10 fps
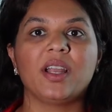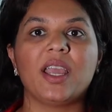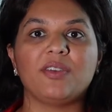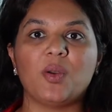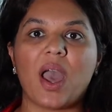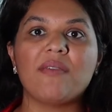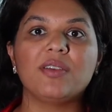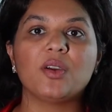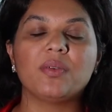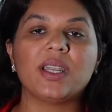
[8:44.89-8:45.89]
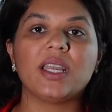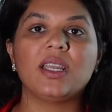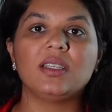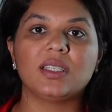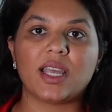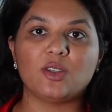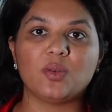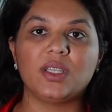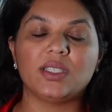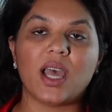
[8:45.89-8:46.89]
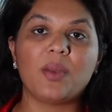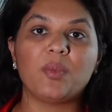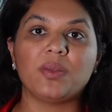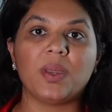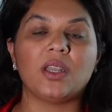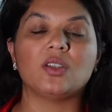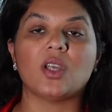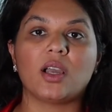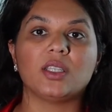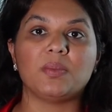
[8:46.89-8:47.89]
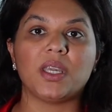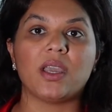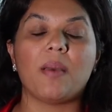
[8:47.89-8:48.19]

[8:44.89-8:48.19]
If you haven't already scheduled a time with me to talk to me